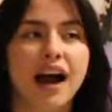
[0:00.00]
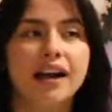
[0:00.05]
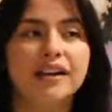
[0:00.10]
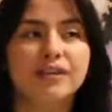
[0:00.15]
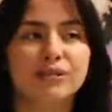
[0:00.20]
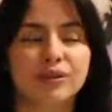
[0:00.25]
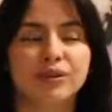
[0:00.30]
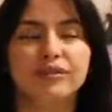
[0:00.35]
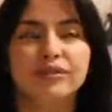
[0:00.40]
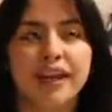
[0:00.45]
I
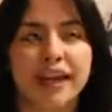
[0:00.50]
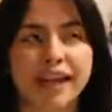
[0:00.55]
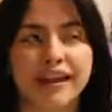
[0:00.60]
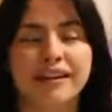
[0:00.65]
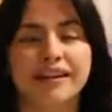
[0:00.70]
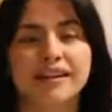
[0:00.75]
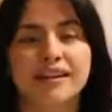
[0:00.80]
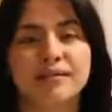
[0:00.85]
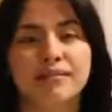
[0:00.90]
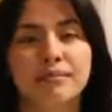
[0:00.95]
sort of
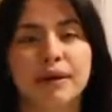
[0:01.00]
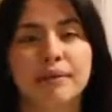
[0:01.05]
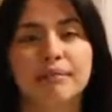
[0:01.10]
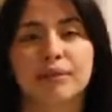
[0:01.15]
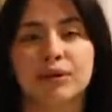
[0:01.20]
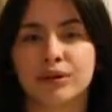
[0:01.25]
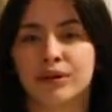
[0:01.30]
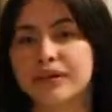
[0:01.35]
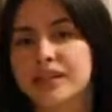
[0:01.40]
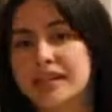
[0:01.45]
hated my
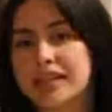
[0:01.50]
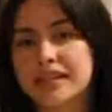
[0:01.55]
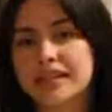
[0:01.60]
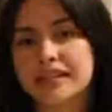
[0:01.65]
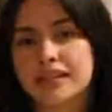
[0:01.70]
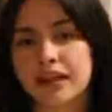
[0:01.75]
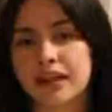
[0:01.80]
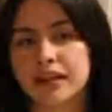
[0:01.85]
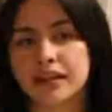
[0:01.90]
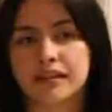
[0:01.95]
Puerto Rican
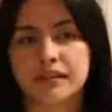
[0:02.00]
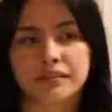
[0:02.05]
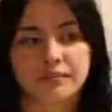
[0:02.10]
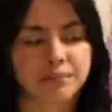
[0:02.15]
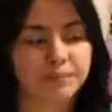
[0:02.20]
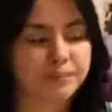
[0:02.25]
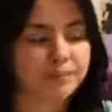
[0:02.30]
side.